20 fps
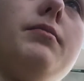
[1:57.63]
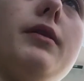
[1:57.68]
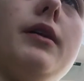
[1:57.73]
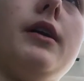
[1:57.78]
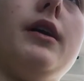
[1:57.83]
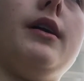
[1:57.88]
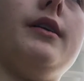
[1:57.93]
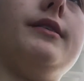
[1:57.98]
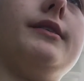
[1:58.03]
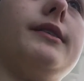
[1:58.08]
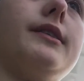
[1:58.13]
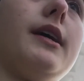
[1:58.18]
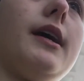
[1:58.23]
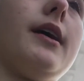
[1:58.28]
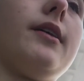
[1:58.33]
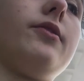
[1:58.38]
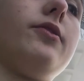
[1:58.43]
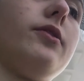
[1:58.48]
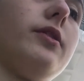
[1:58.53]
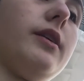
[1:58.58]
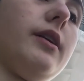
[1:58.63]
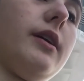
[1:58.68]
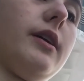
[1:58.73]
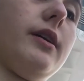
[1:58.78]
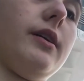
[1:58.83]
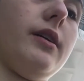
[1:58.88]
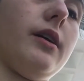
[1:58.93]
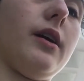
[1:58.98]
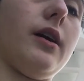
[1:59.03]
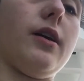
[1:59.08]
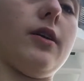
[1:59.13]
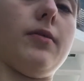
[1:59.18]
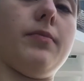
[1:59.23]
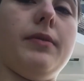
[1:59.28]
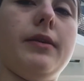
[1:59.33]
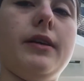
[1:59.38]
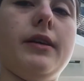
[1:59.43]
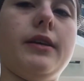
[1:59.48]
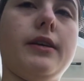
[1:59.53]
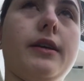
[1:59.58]
But on Saturday, I'll
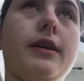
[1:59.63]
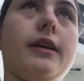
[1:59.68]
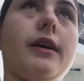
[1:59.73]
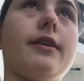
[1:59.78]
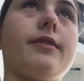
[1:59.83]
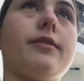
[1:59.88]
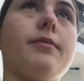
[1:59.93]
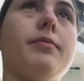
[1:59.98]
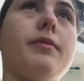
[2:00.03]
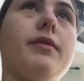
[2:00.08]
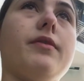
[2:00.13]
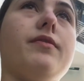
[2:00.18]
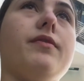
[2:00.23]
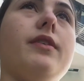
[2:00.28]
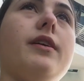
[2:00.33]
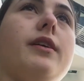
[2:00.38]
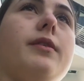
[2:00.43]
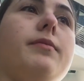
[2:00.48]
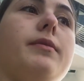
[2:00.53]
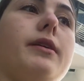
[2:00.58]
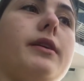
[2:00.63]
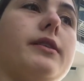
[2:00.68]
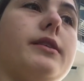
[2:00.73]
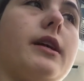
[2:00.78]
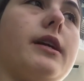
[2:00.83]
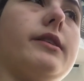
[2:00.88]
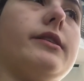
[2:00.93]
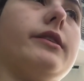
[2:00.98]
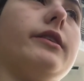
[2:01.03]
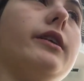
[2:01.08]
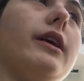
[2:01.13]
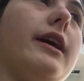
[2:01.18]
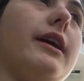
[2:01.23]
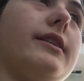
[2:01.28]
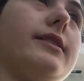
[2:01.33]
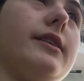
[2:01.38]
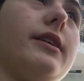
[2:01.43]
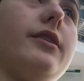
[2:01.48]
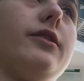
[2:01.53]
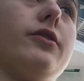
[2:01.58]
be eating at the buffet because that's the
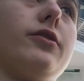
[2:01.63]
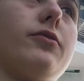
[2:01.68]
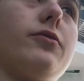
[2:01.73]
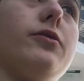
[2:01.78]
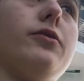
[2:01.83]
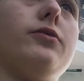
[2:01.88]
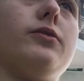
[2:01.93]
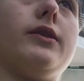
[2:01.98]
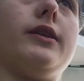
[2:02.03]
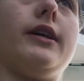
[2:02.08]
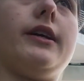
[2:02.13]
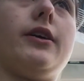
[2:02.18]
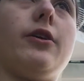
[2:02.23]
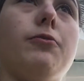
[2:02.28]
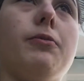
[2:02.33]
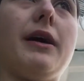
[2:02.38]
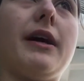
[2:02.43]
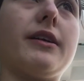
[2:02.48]
last day of the cruise when they go